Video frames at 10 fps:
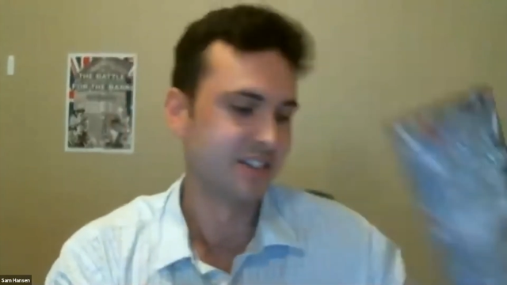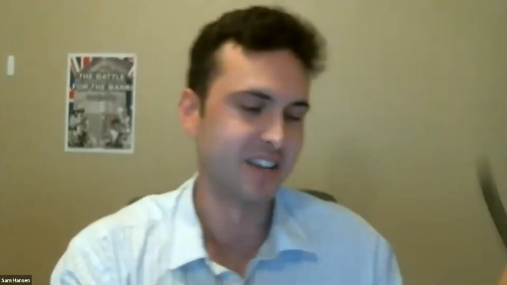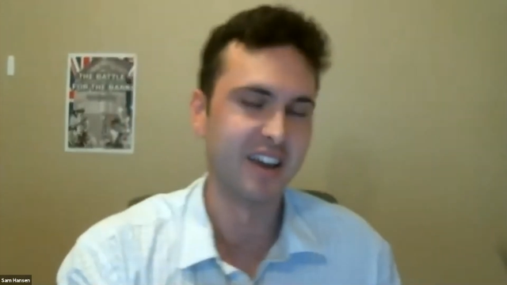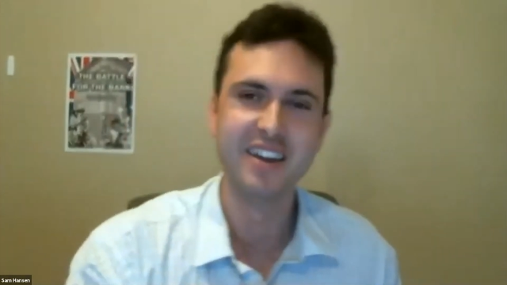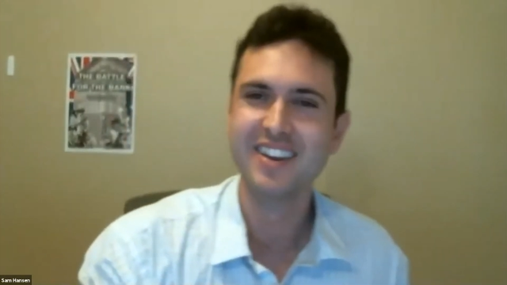
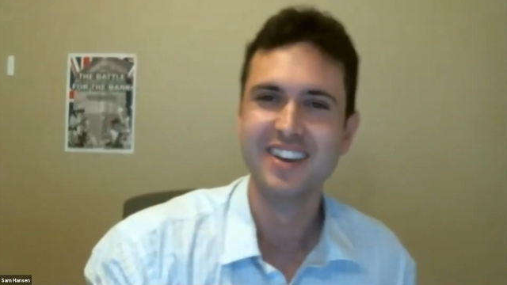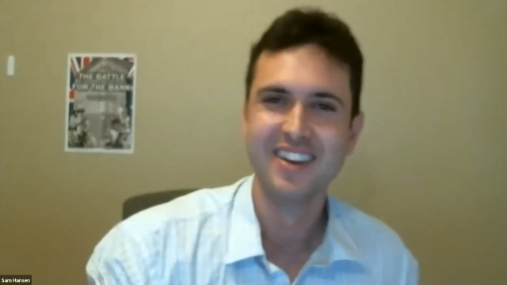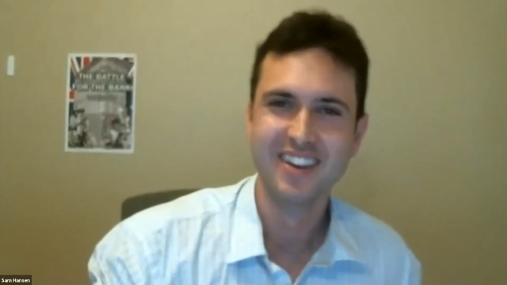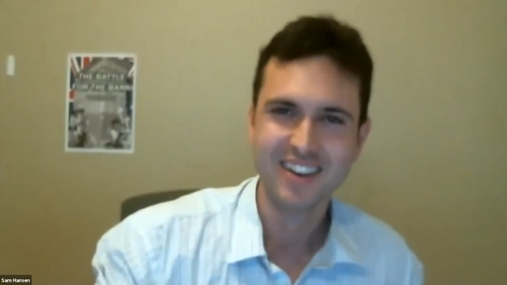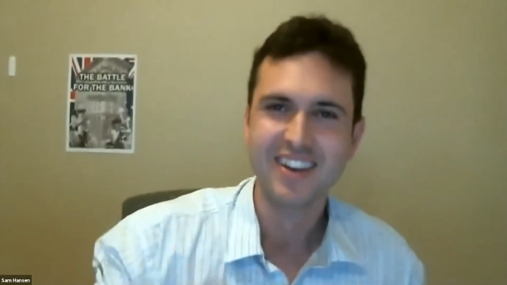So
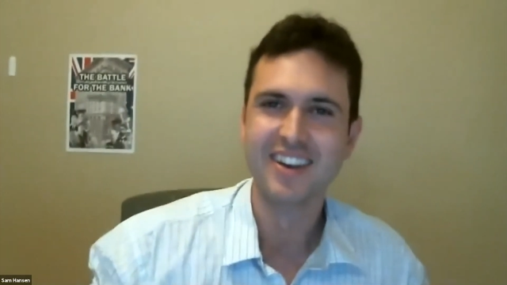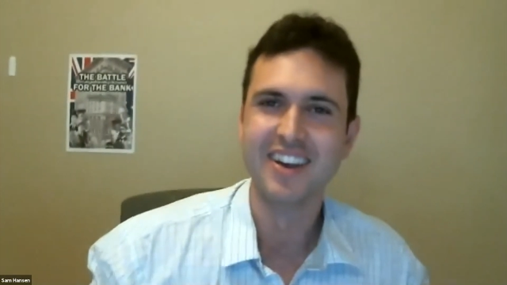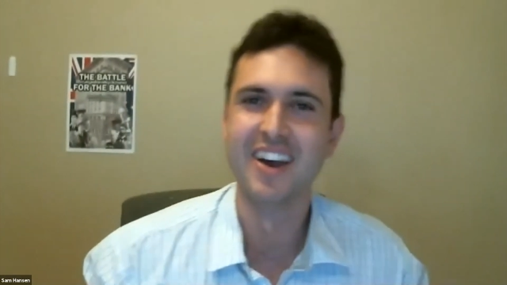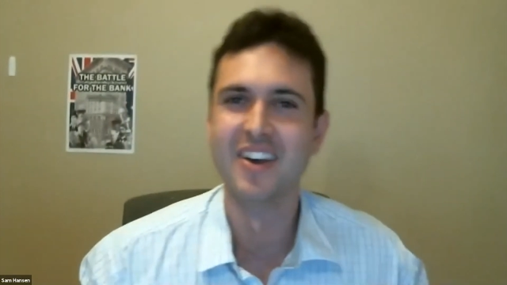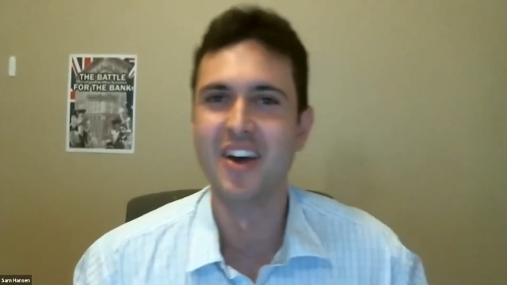
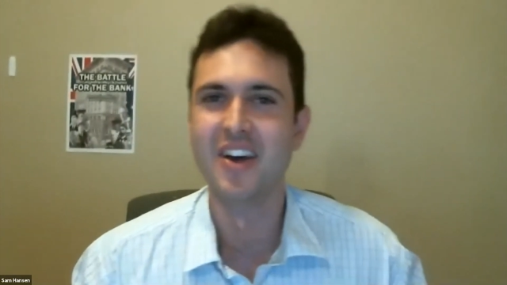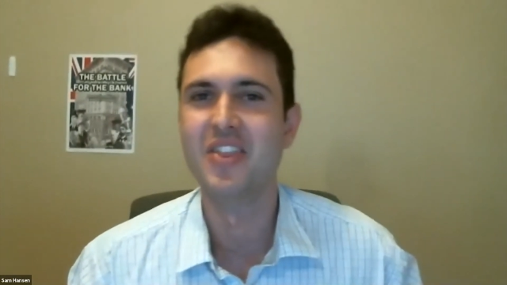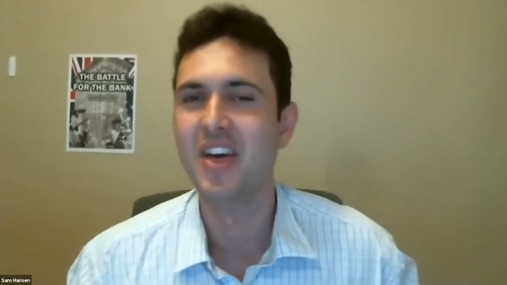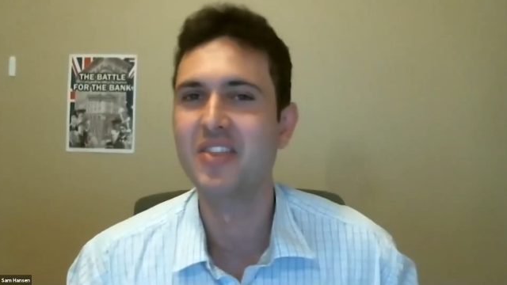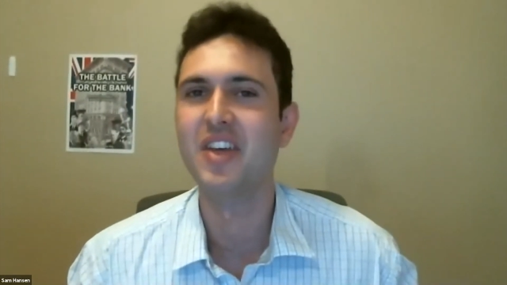
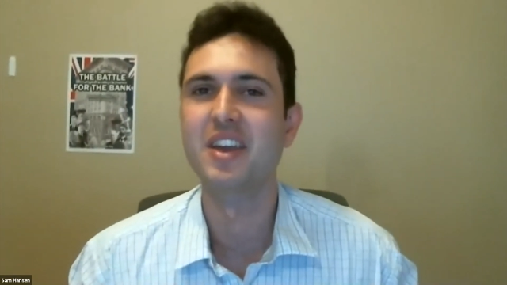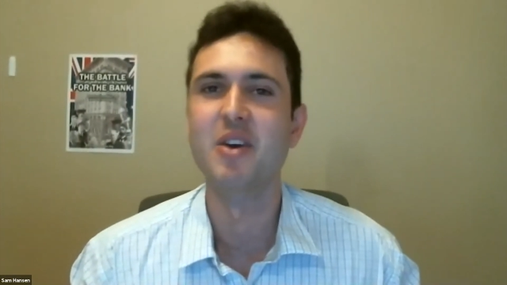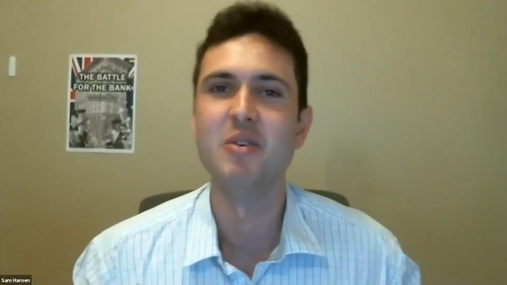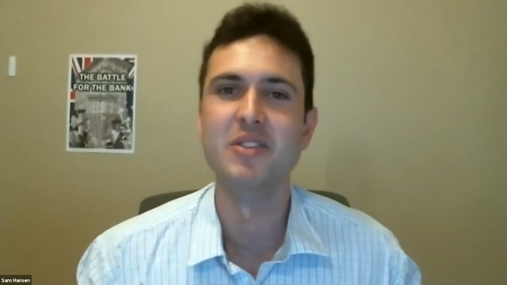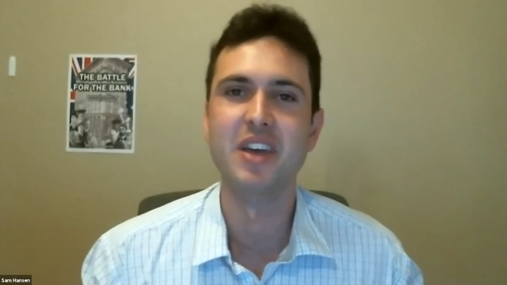thank you everyone.